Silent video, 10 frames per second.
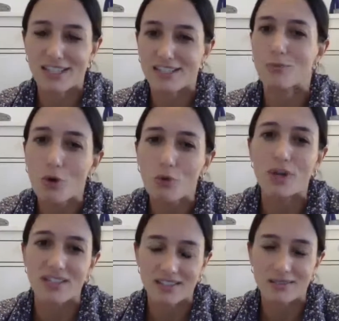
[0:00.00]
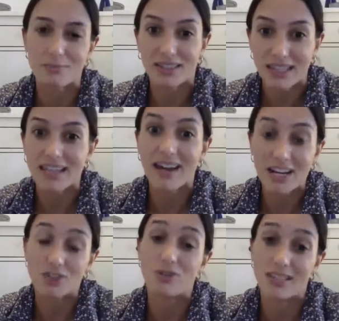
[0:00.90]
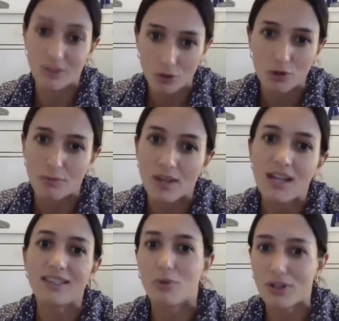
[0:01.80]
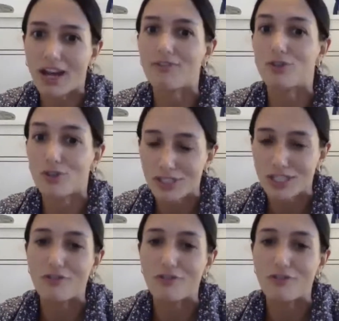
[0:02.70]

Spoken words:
small wins, but they are actually the norm, that we don't have to continue